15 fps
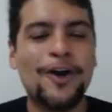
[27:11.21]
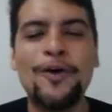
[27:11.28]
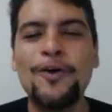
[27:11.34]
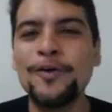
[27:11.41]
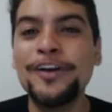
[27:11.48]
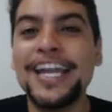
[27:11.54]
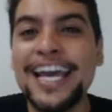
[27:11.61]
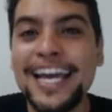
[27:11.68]

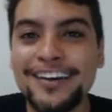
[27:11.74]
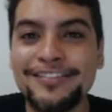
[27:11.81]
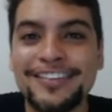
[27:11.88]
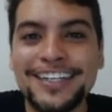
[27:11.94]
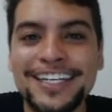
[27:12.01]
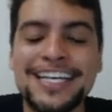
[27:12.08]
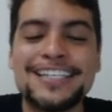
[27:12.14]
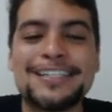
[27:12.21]
Who
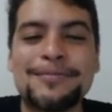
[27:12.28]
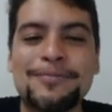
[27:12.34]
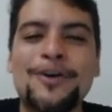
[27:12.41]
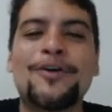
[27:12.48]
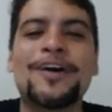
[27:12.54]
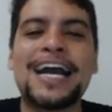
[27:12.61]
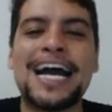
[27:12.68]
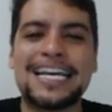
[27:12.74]
never, né,
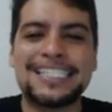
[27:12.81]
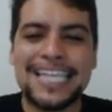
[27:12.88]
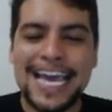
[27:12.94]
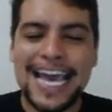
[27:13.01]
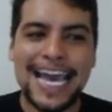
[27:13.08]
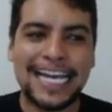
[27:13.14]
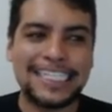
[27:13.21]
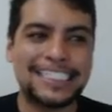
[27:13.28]
Samuel? Guys,
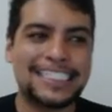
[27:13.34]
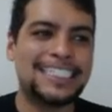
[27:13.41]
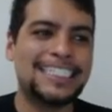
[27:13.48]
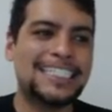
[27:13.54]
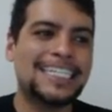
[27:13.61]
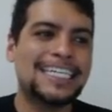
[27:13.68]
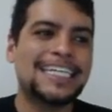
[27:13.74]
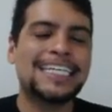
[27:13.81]

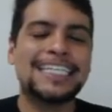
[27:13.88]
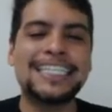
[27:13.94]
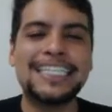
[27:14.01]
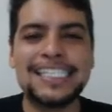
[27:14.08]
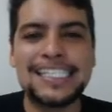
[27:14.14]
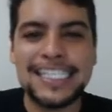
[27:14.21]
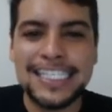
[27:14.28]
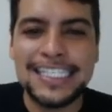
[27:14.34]
actually,
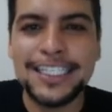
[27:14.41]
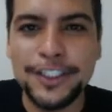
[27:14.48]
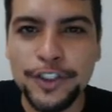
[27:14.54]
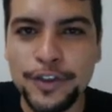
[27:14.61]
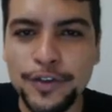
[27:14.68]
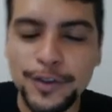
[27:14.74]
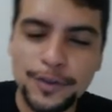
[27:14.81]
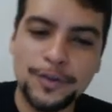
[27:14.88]
this is a
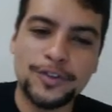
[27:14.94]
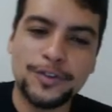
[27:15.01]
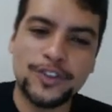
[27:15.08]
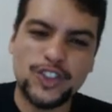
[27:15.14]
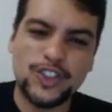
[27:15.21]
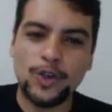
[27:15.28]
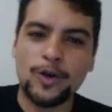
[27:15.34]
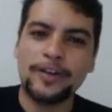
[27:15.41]
true
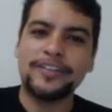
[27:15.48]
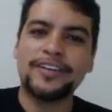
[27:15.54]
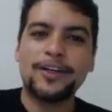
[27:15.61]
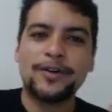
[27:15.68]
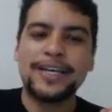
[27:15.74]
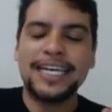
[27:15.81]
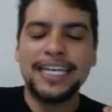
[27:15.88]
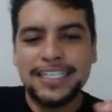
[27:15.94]
story,
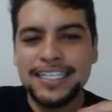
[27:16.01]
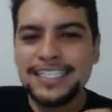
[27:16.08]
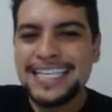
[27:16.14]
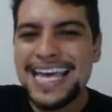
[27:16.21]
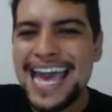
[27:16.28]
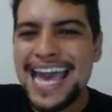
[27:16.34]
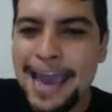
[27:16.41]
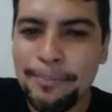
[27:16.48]
okay? This
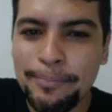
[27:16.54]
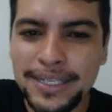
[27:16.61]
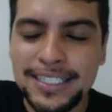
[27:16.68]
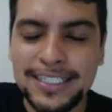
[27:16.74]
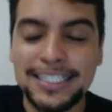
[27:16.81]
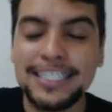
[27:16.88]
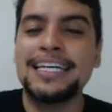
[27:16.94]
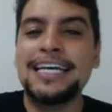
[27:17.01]
happened.